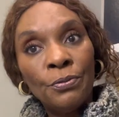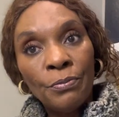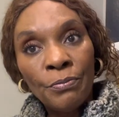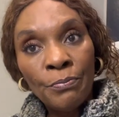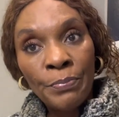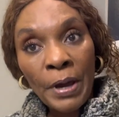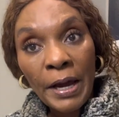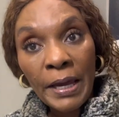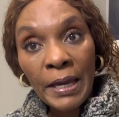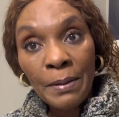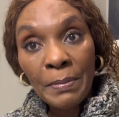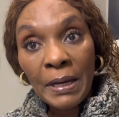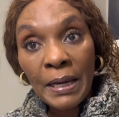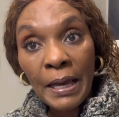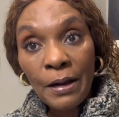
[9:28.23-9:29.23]
bury him
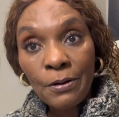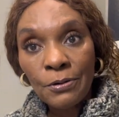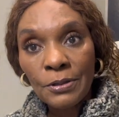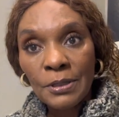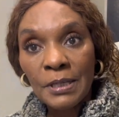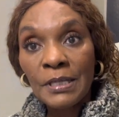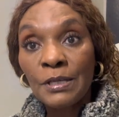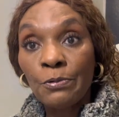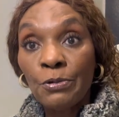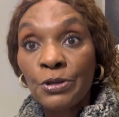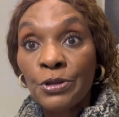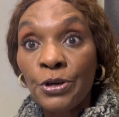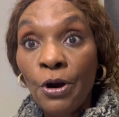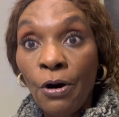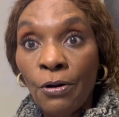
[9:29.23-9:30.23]
in Lagos since he was
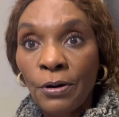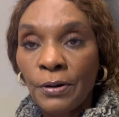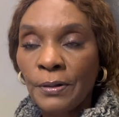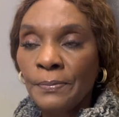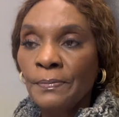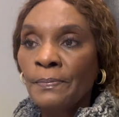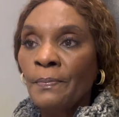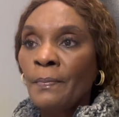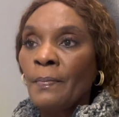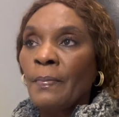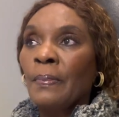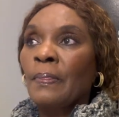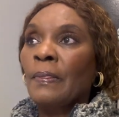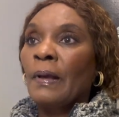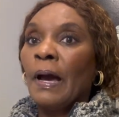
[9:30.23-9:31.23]
young.
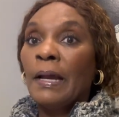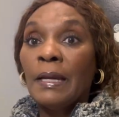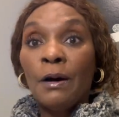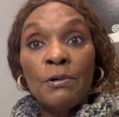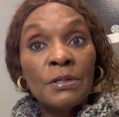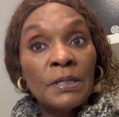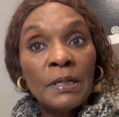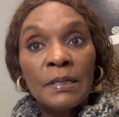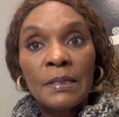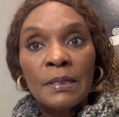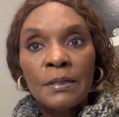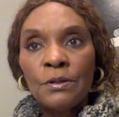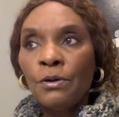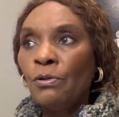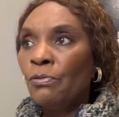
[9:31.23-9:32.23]
And that was it.
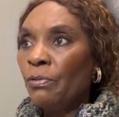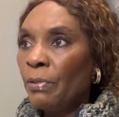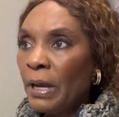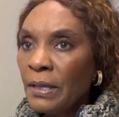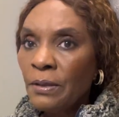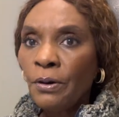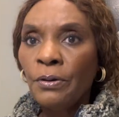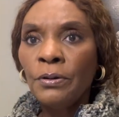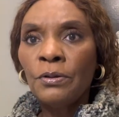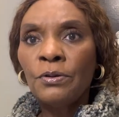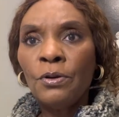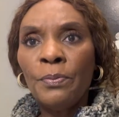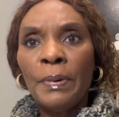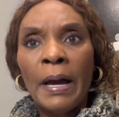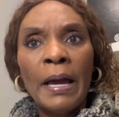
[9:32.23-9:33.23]
So we went on.
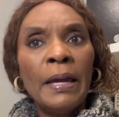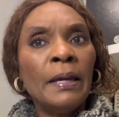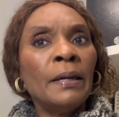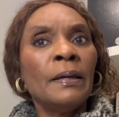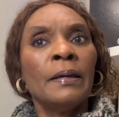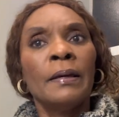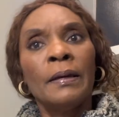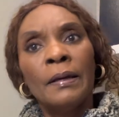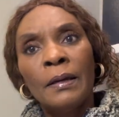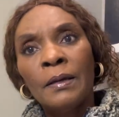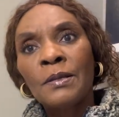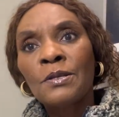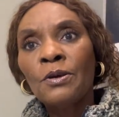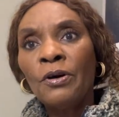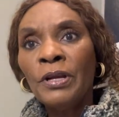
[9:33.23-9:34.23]
So by
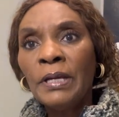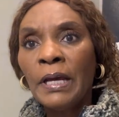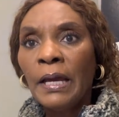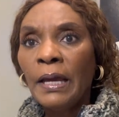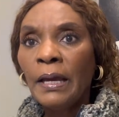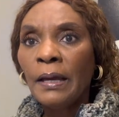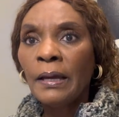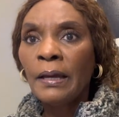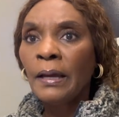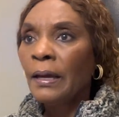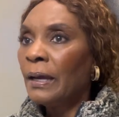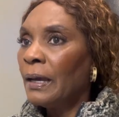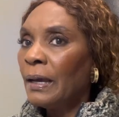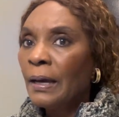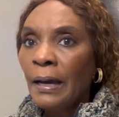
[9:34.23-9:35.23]
Sunday,
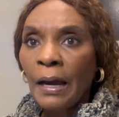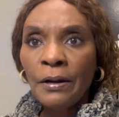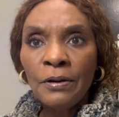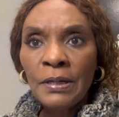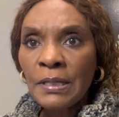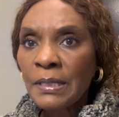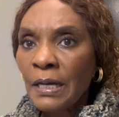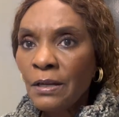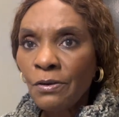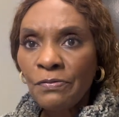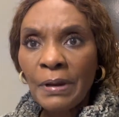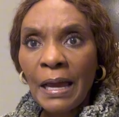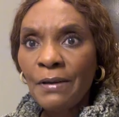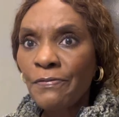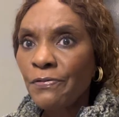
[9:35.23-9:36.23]
another set of
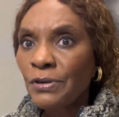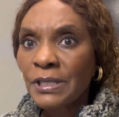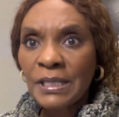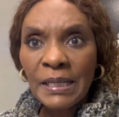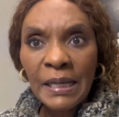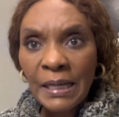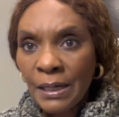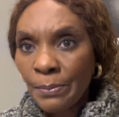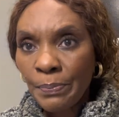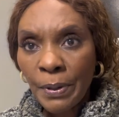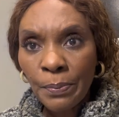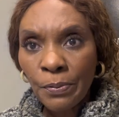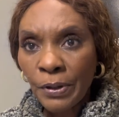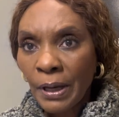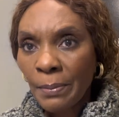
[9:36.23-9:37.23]
like 14
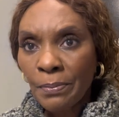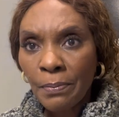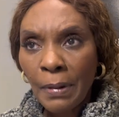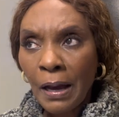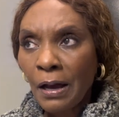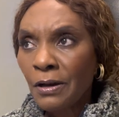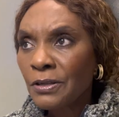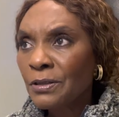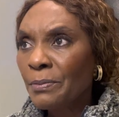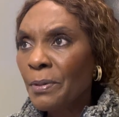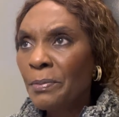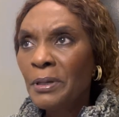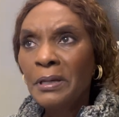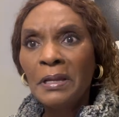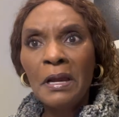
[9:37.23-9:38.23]
people came to my house, or
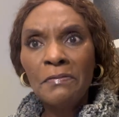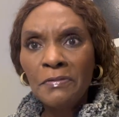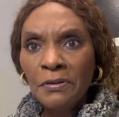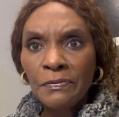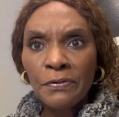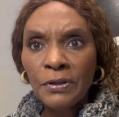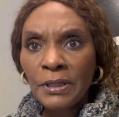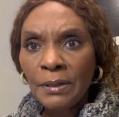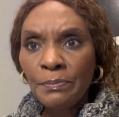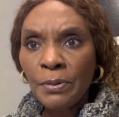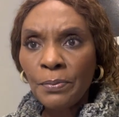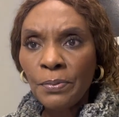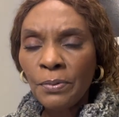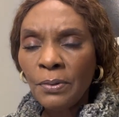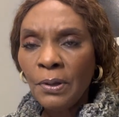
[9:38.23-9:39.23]
maybe 11 or 14
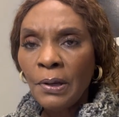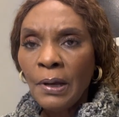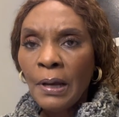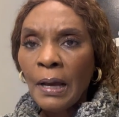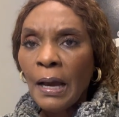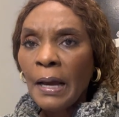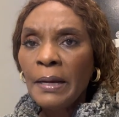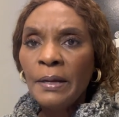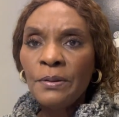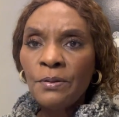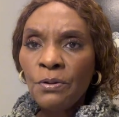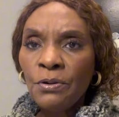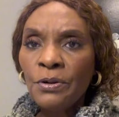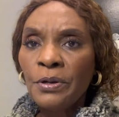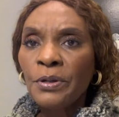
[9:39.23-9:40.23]
people, and they
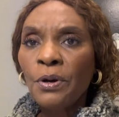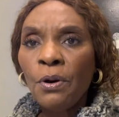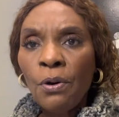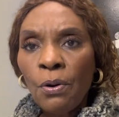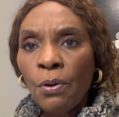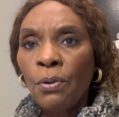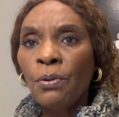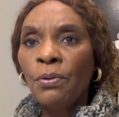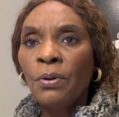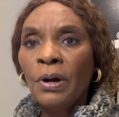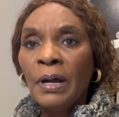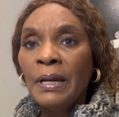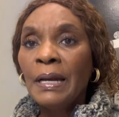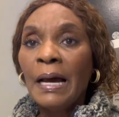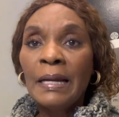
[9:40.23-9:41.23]
told us,
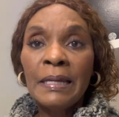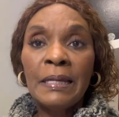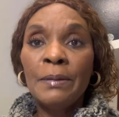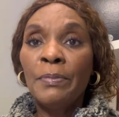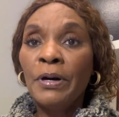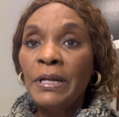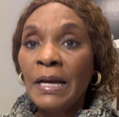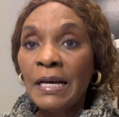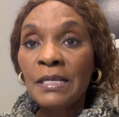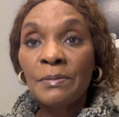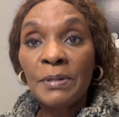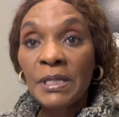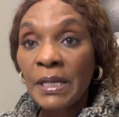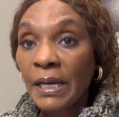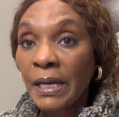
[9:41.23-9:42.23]
that the body has to
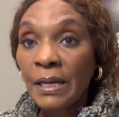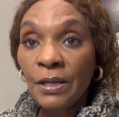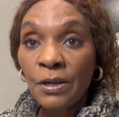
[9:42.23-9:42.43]
be taken